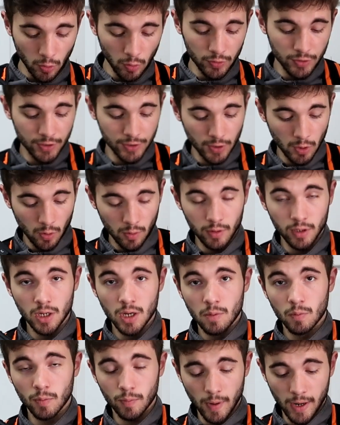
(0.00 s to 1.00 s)
holds its own
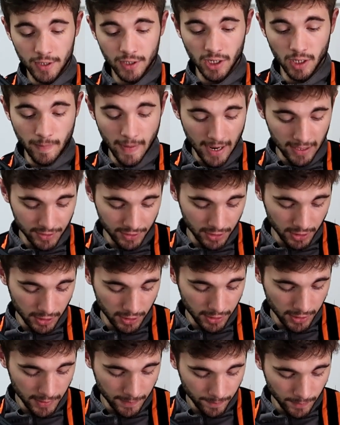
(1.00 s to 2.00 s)
proprietary magazine
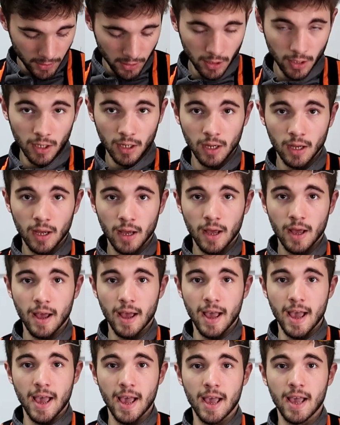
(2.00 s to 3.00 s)
in here,
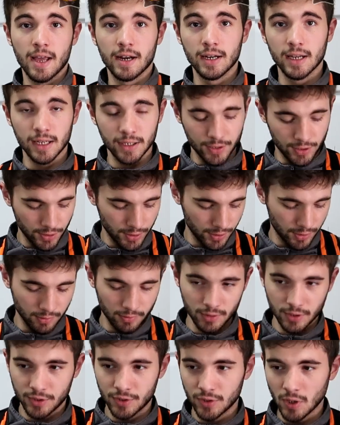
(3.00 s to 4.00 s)
and it's
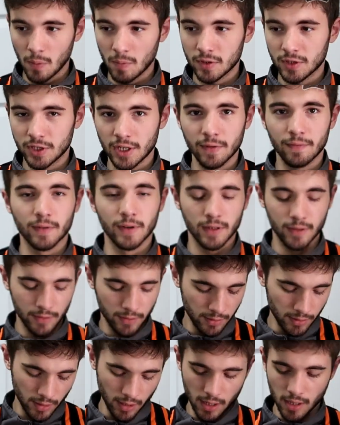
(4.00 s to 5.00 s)
just so much different.
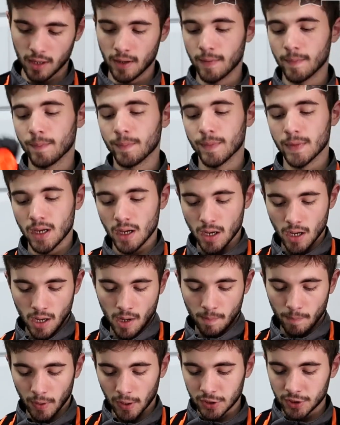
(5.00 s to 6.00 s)
Um,
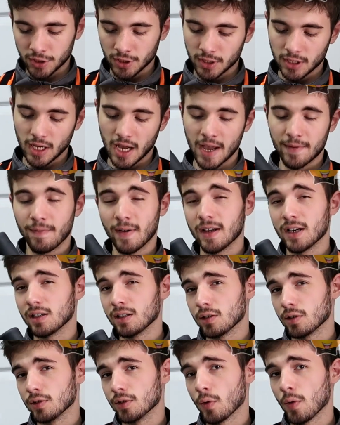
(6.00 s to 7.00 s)
personally, I find it
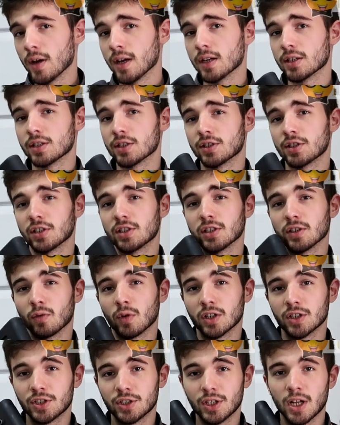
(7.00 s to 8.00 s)
a little annoying because it's such a
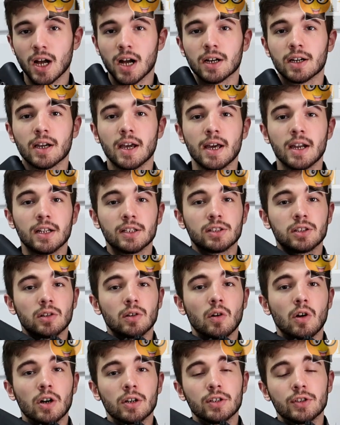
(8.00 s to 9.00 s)
large stock and it's a
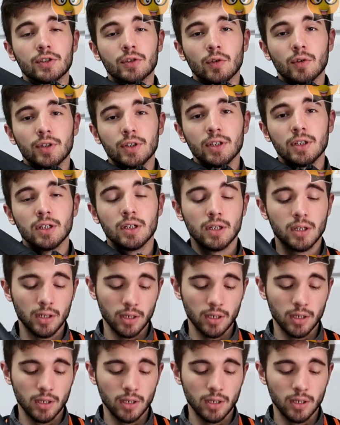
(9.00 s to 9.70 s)
little hard to shoulder,